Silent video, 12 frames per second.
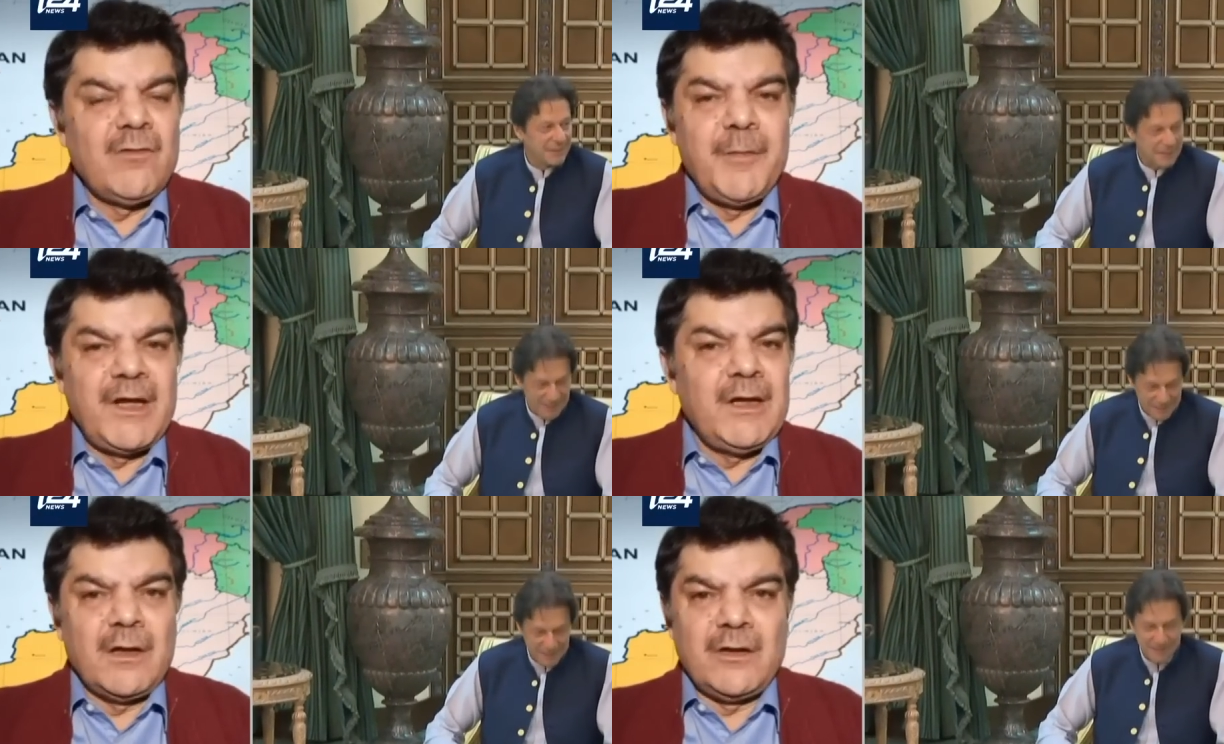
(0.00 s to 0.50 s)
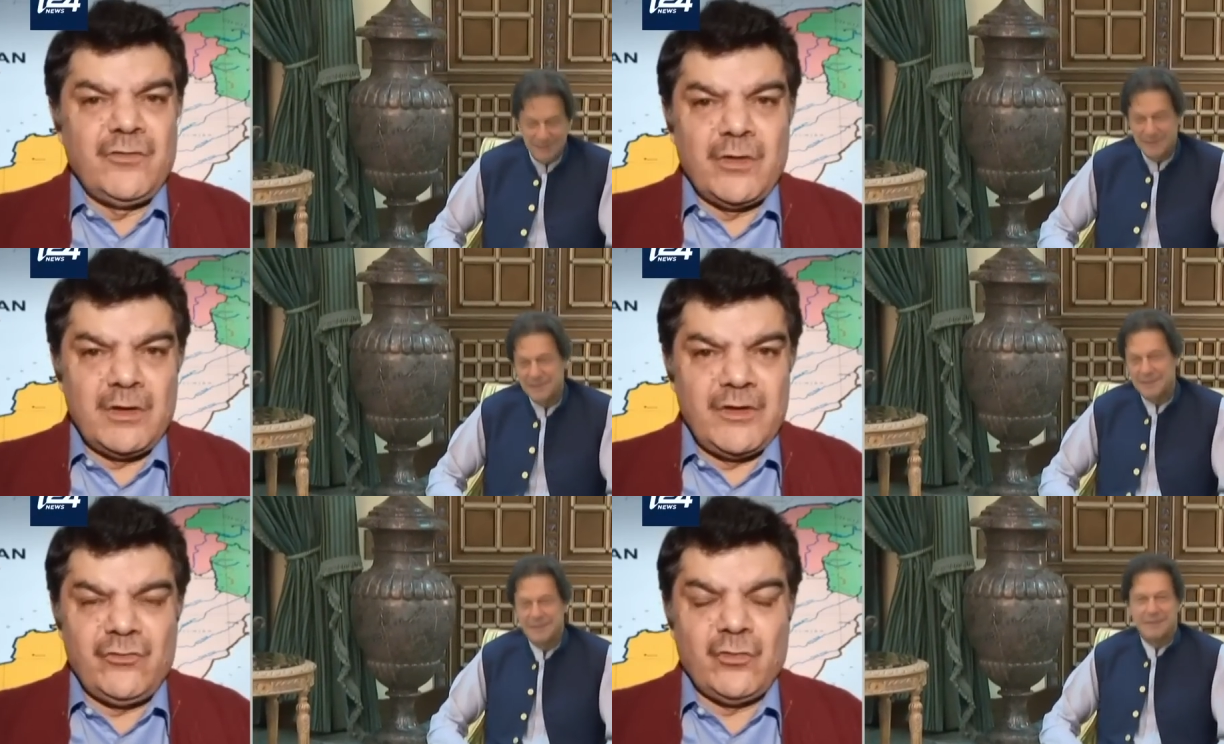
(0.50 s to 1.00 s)
Speaker 1: there were many
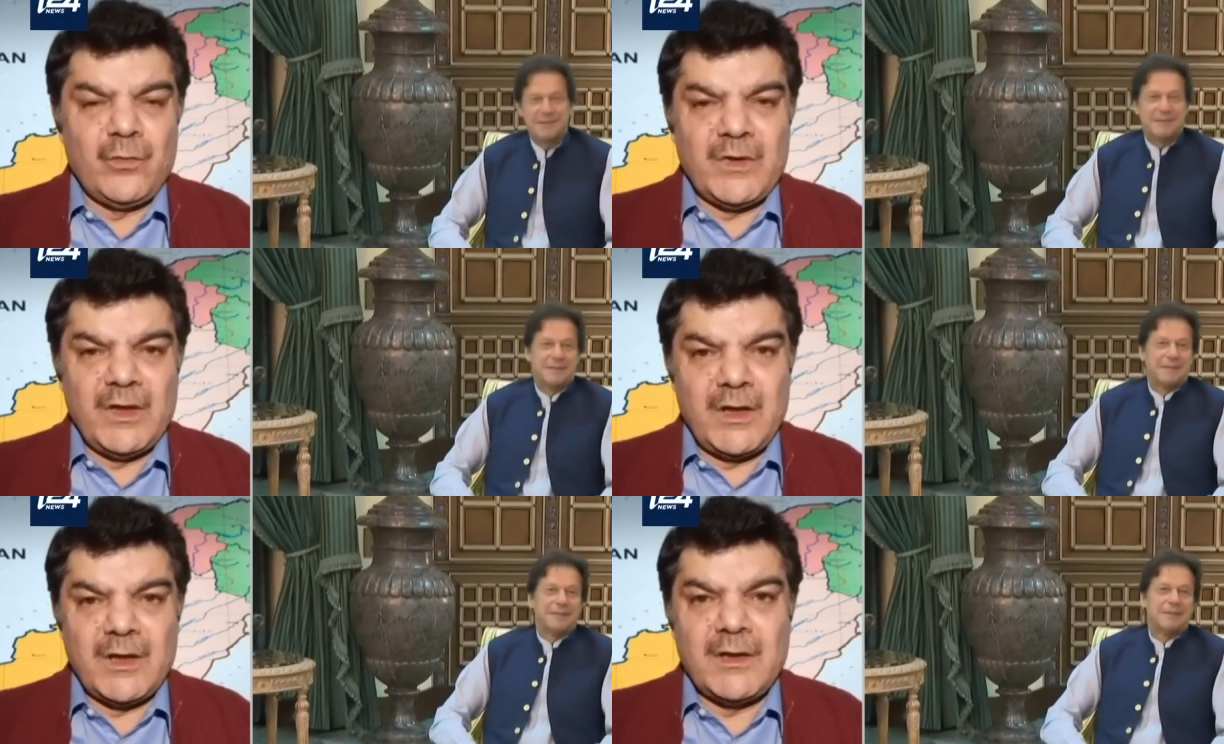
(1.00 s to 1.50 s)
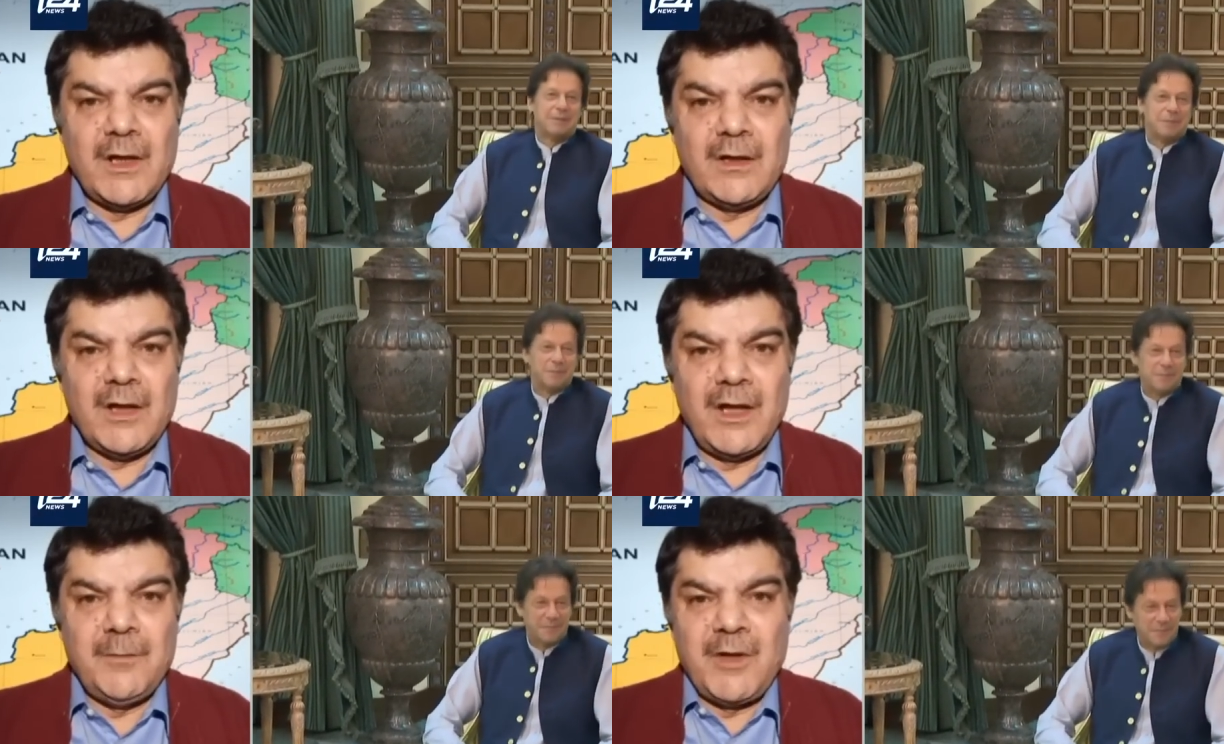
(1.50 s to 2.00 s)
other journalists over there at
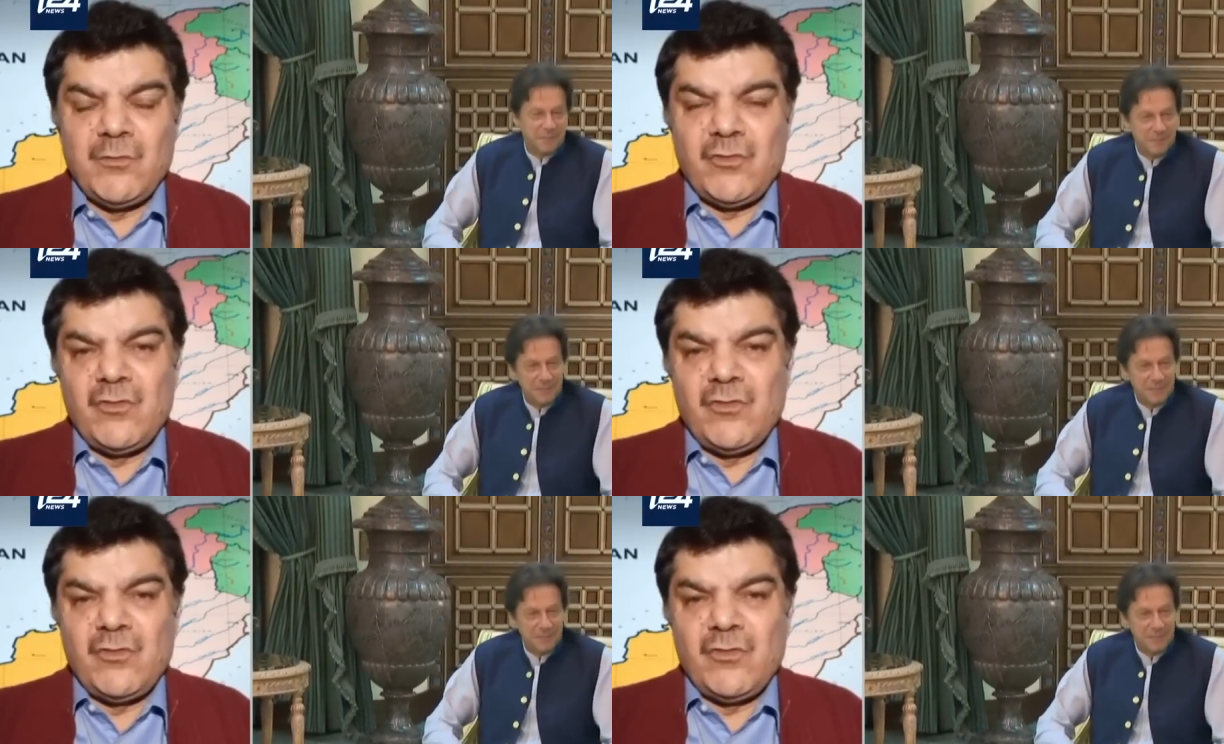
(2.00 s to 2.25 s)
that time. I